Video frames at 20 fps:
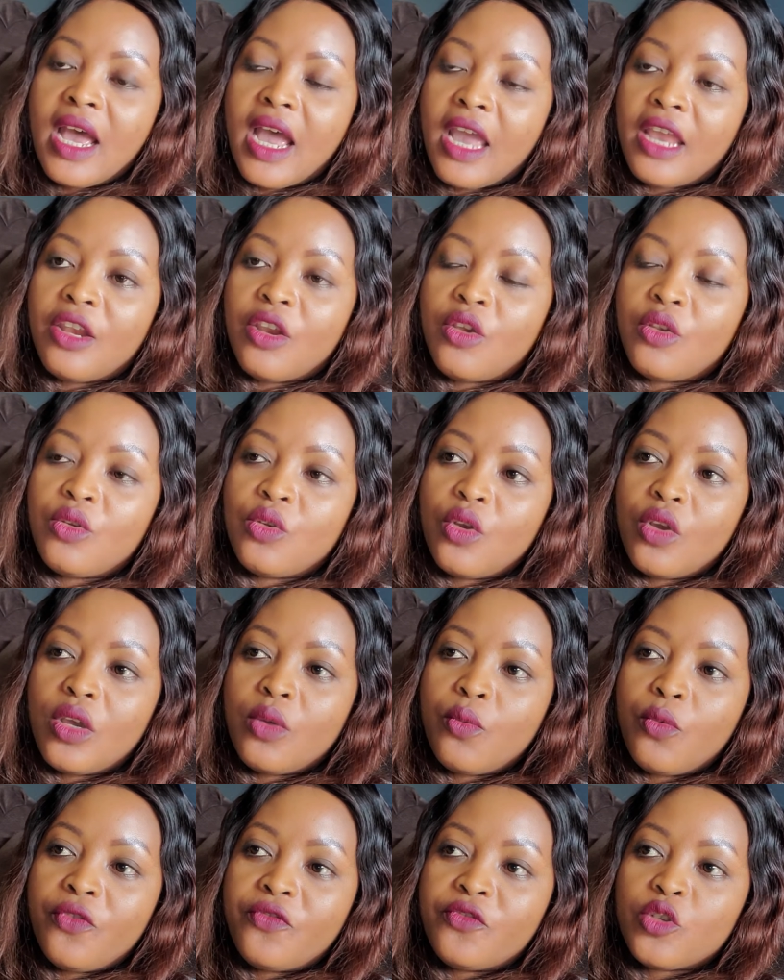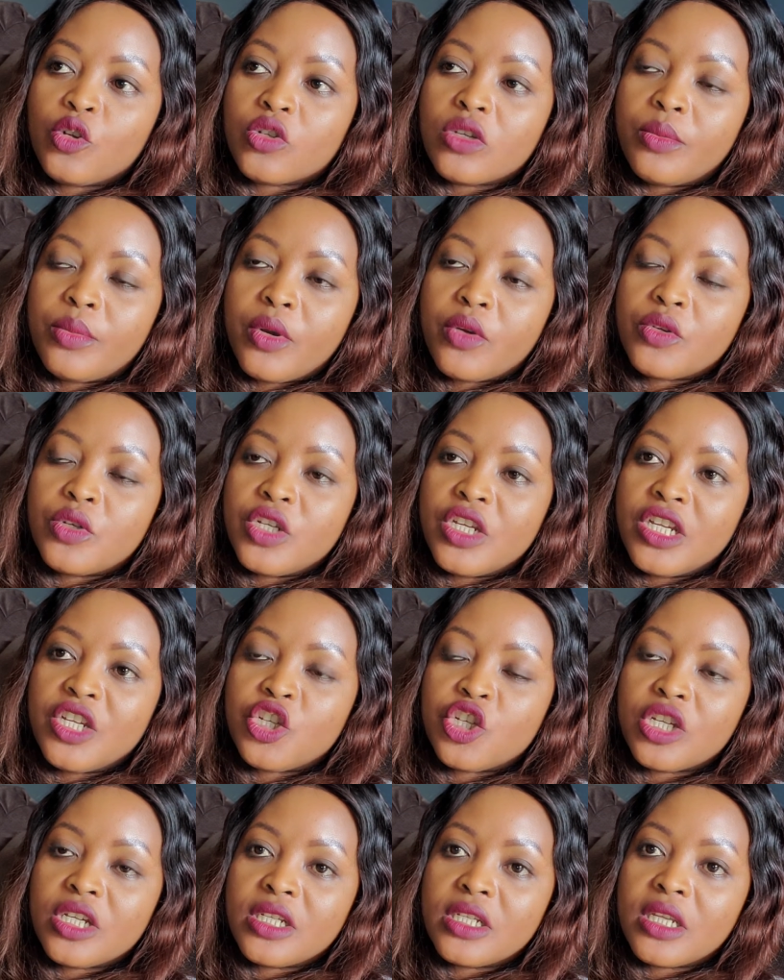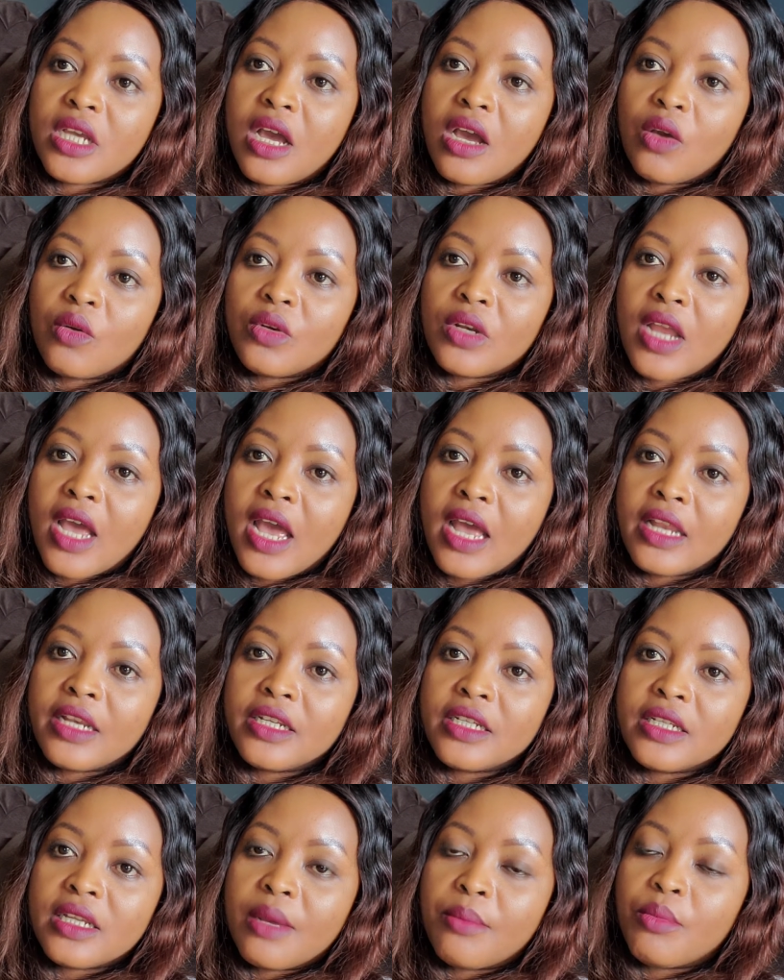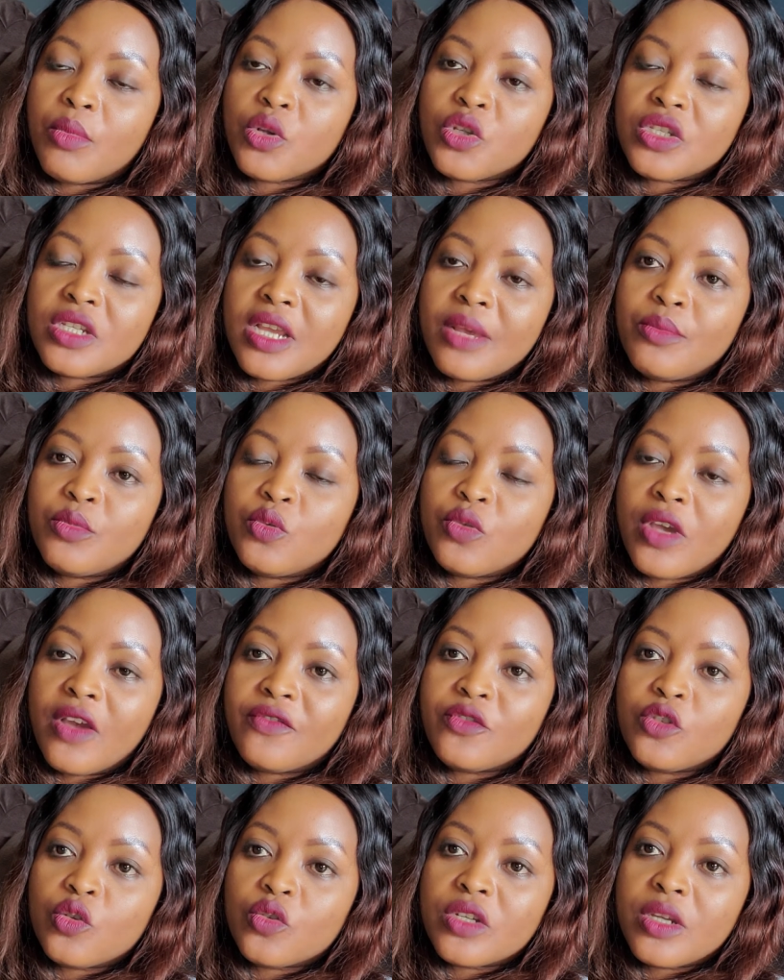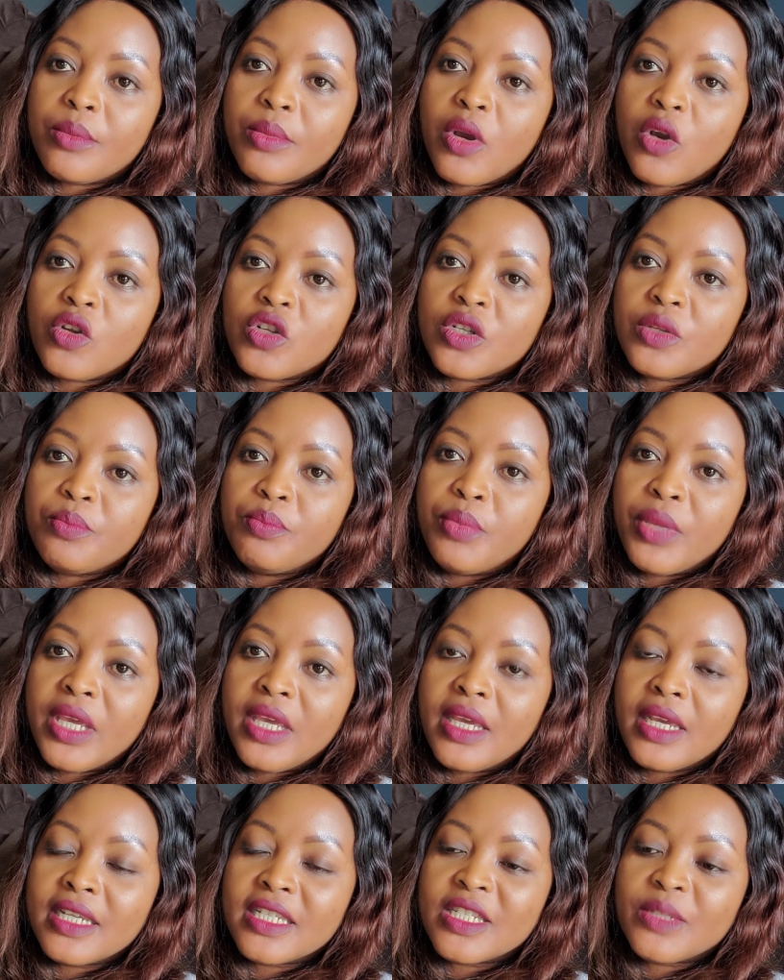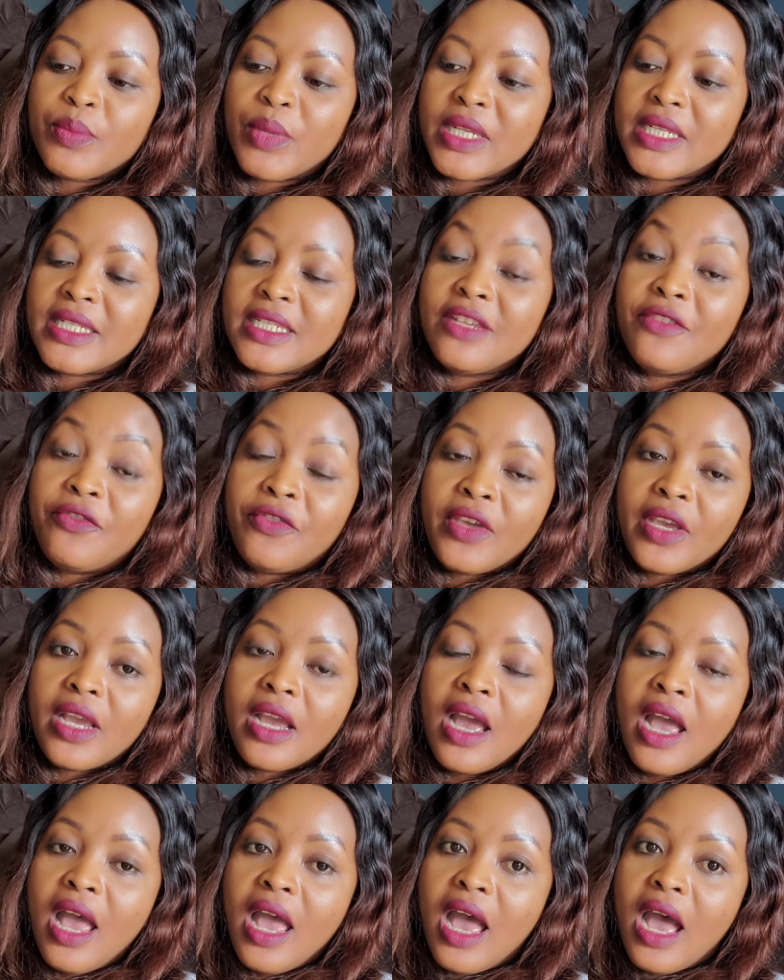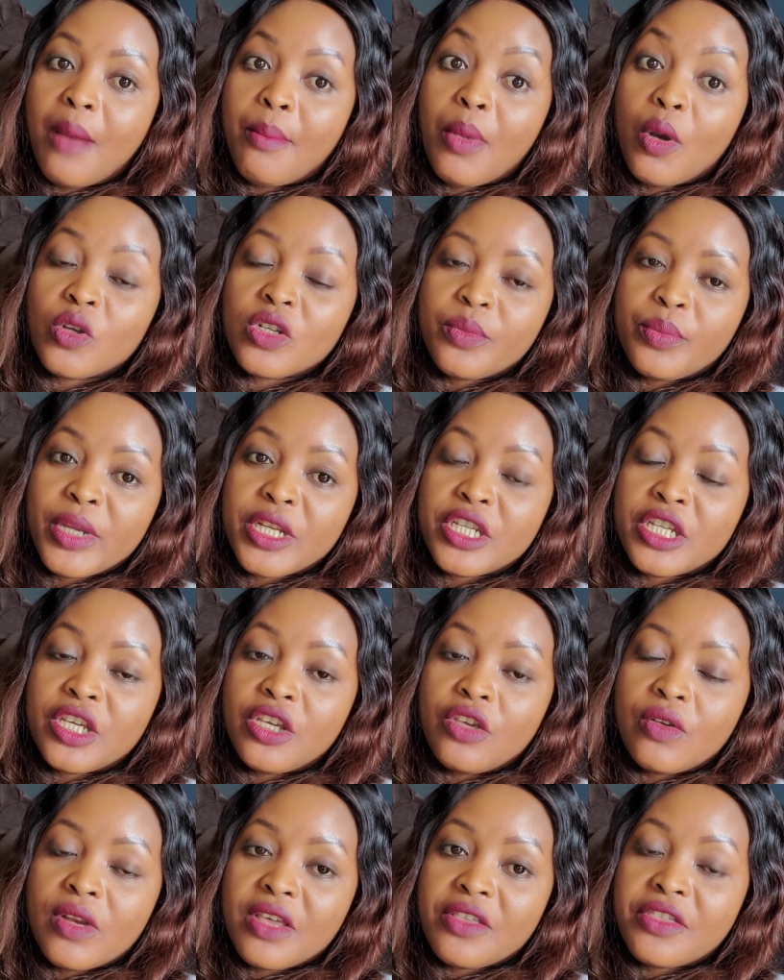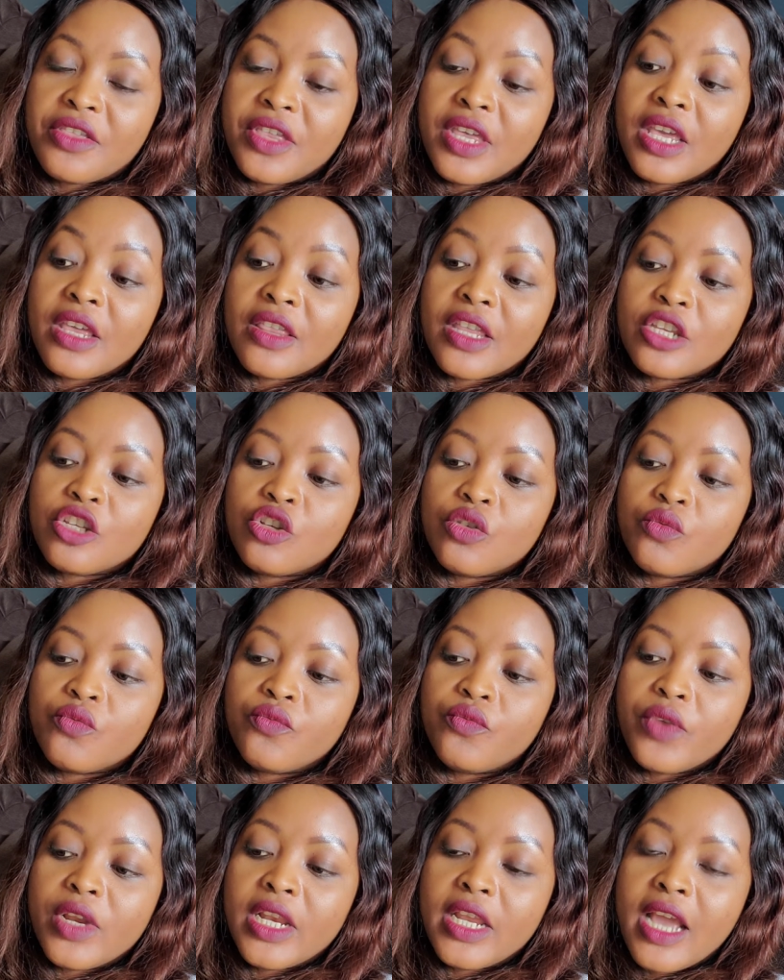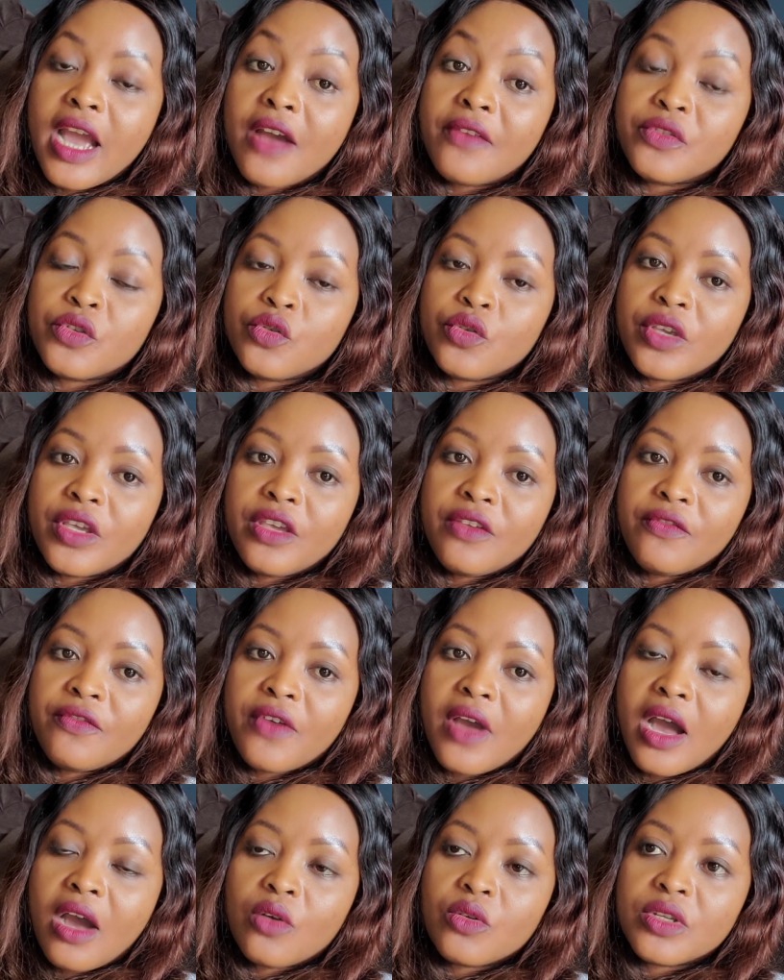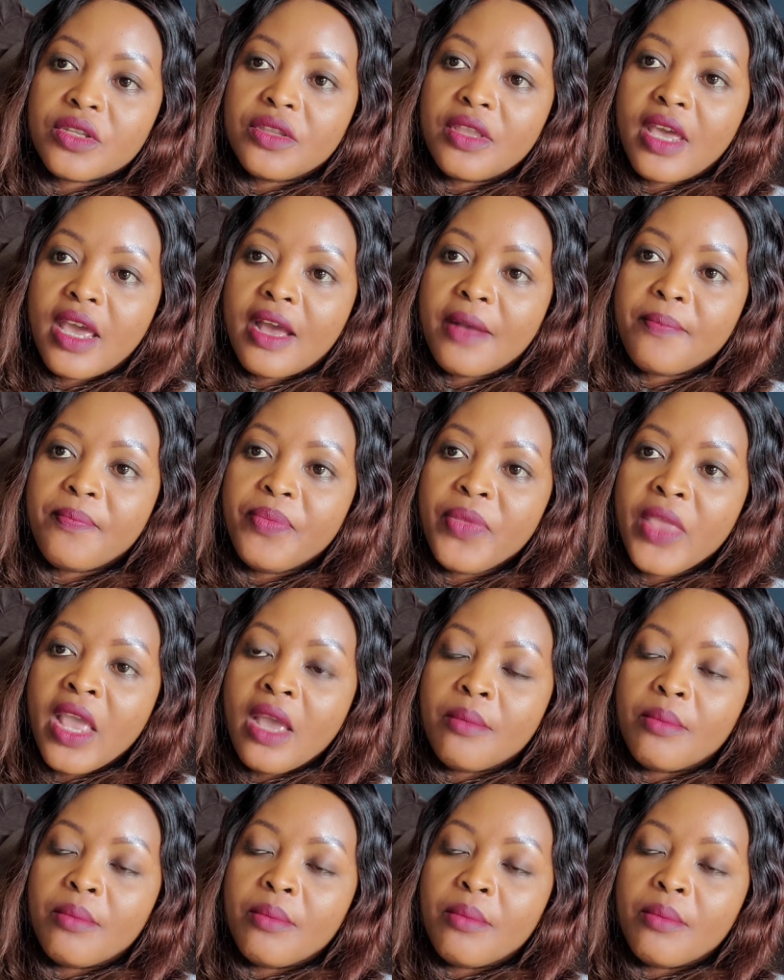I know we've talked about niching down, and most times we have talked about being specific about a particular thing that you really have to give out there.